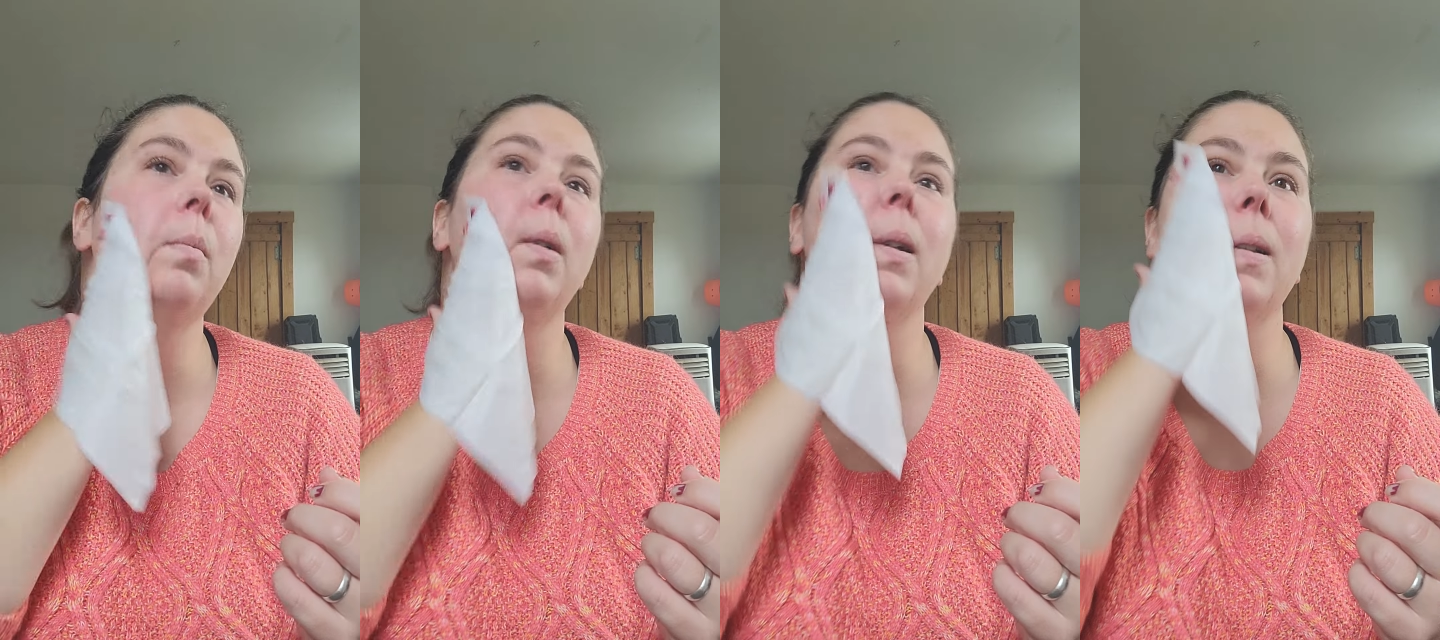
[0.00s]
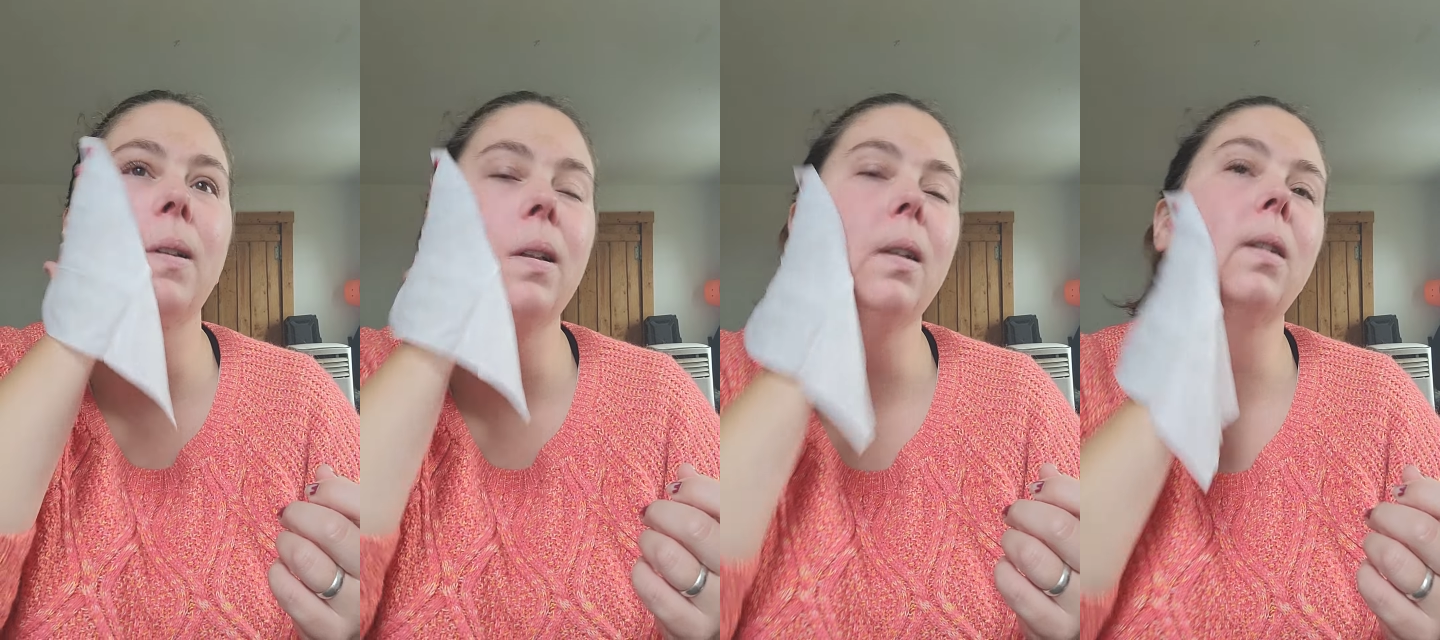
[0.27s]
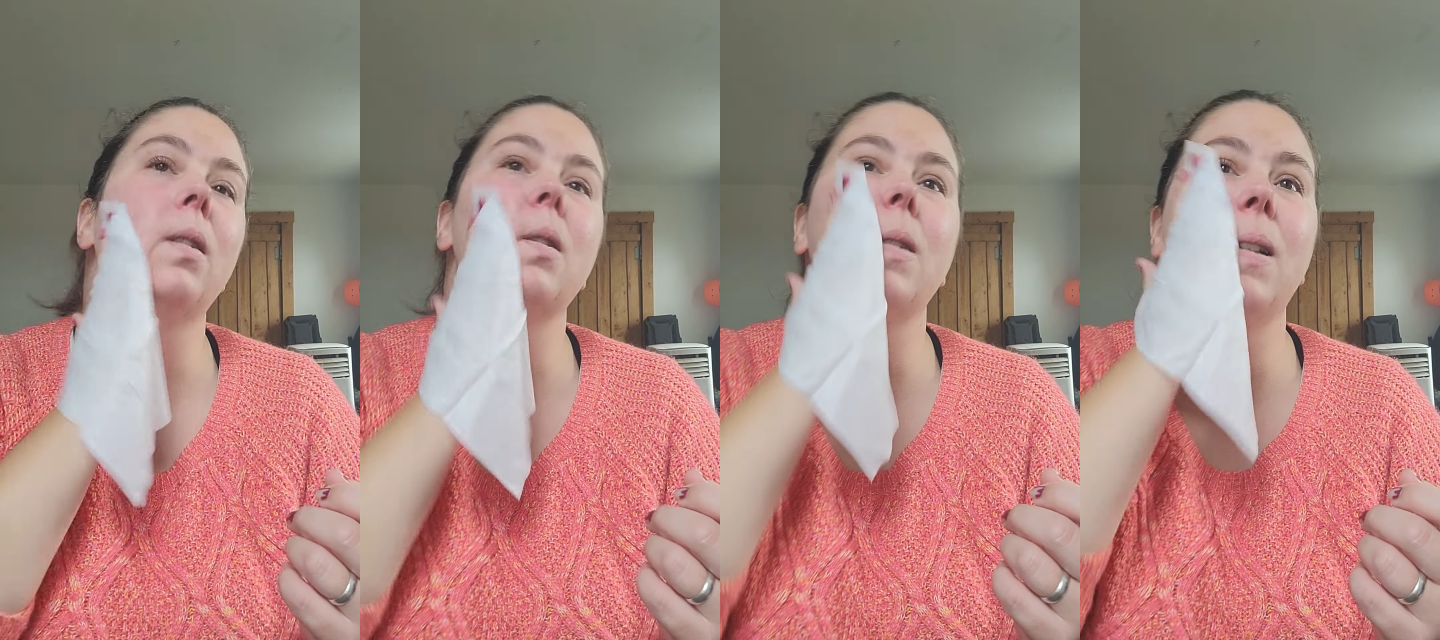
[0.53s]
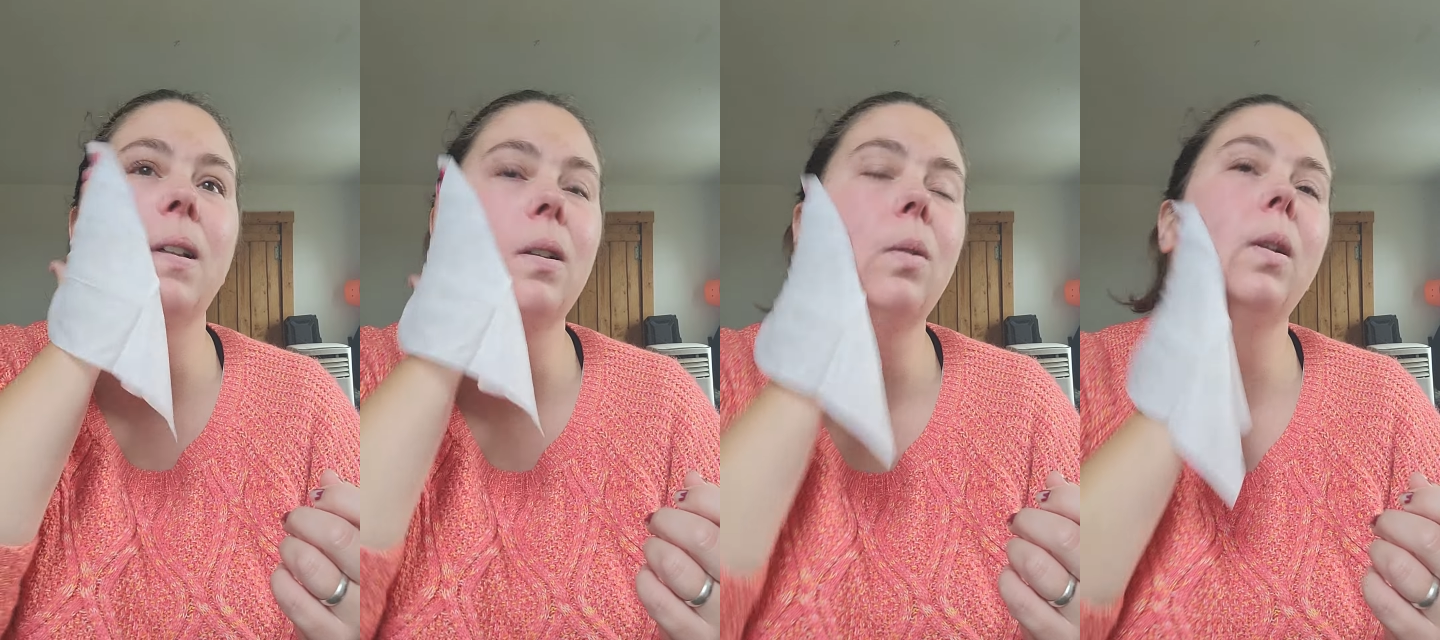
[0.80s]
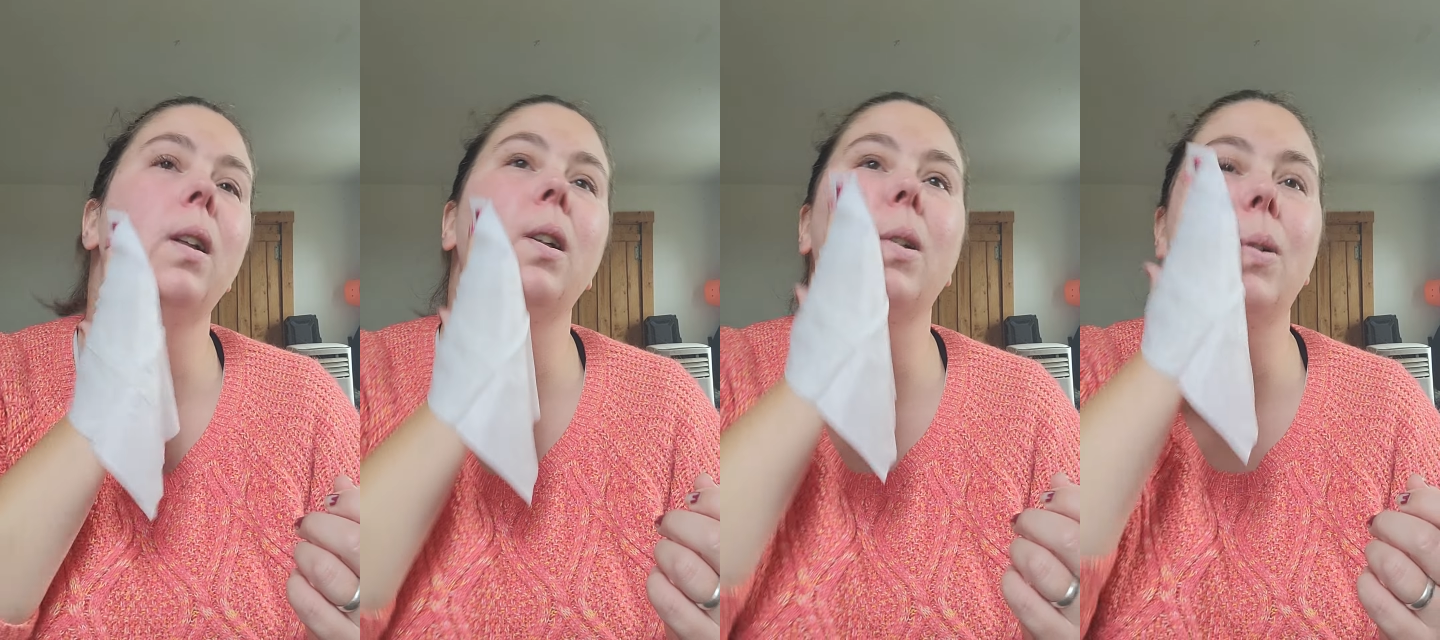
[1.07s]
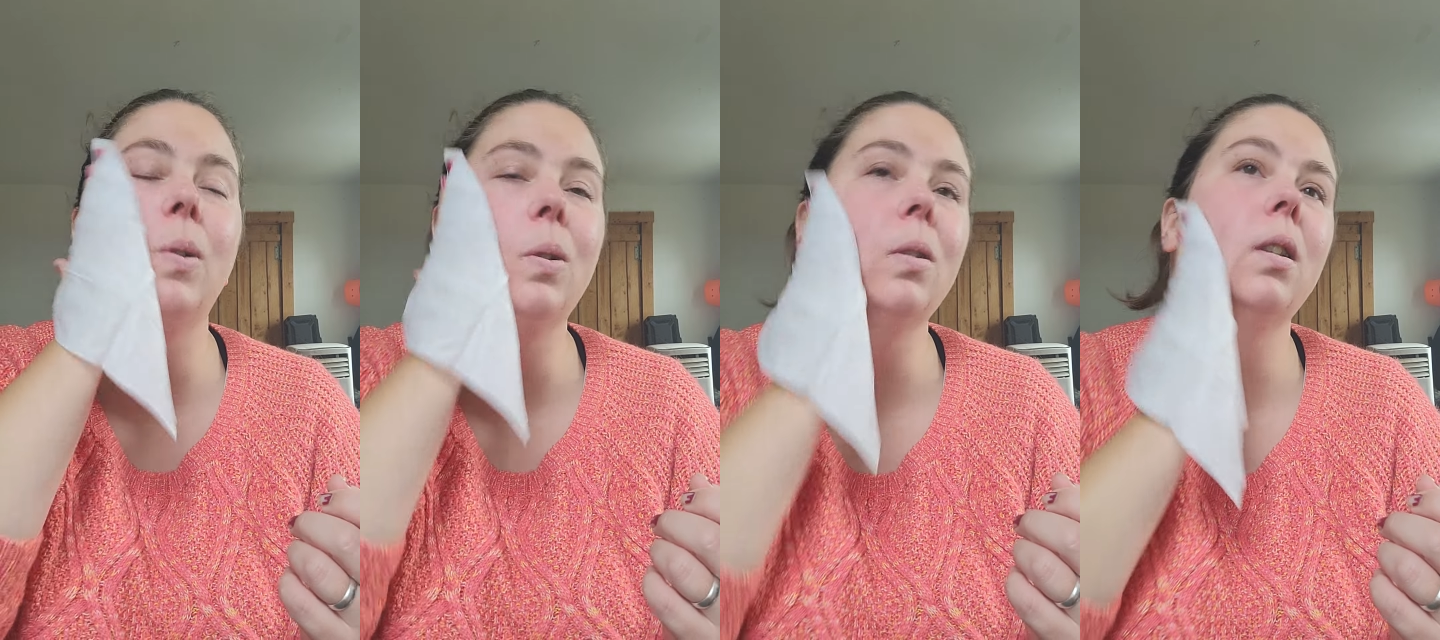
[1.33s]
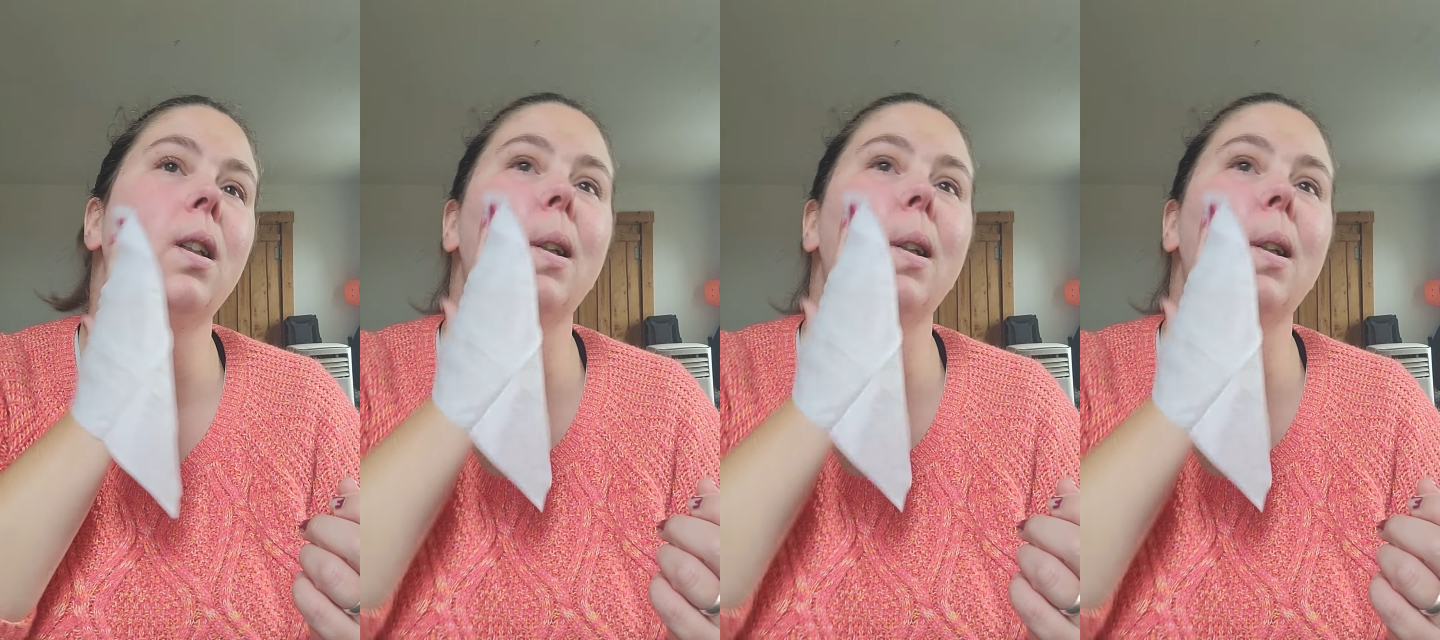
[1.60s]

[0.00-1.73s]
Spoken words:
but it's not quite cold